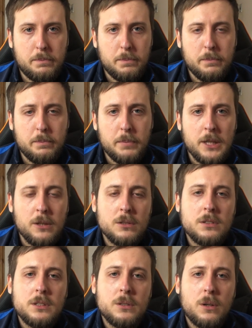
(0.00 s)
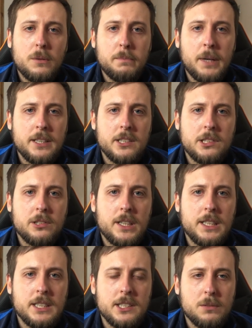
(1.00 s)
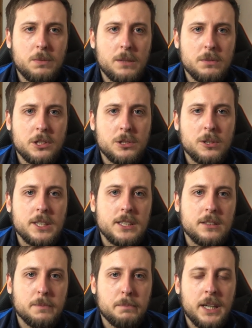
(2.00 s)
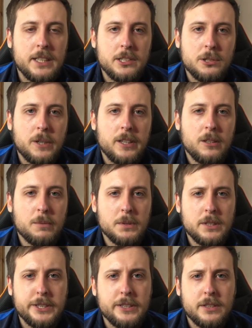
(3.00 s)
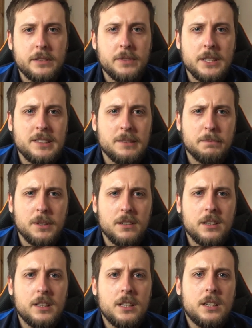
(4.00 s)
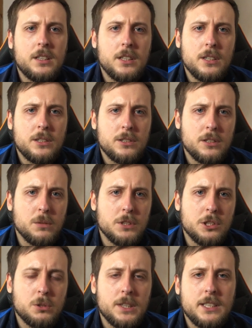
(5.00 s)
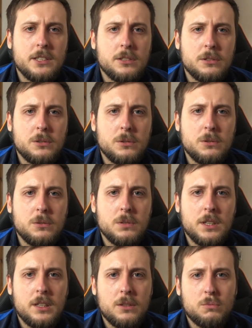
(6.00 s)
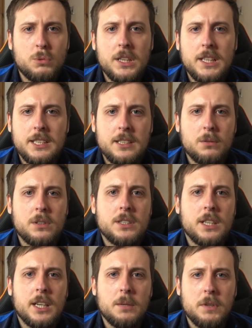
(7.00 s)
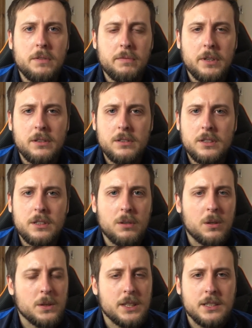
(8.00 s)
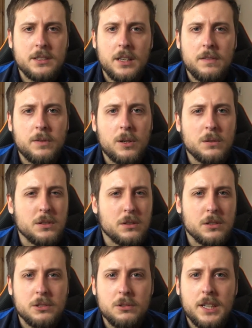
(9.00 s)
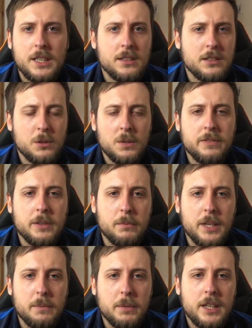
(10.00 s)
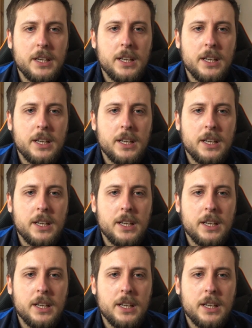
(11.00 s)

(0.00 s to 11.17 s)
Because it's called penetrate, this is where we're trying to penetrate an opposition's defensive block. So we're trying to release our attacking midfielder or inside forward or strikers, whoever it may be,